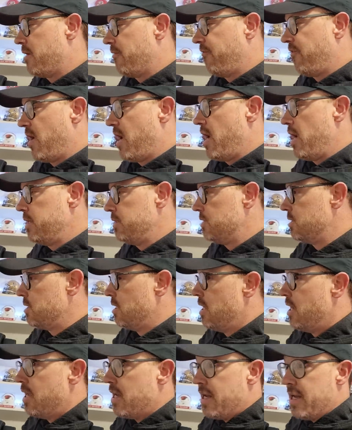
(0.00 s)
The fans,
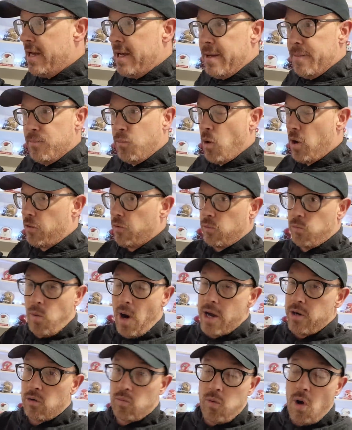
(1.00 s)
whether
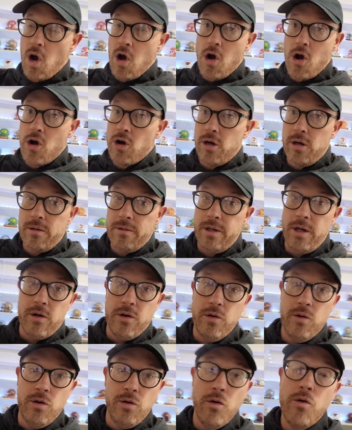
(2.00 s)
right or wrong, you know,
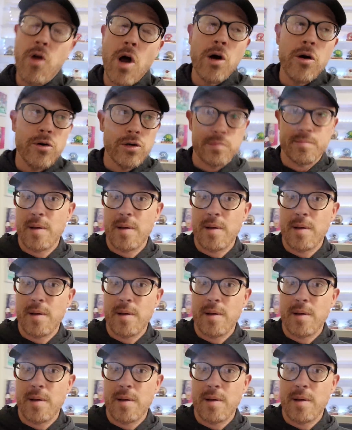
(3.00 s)
who knows?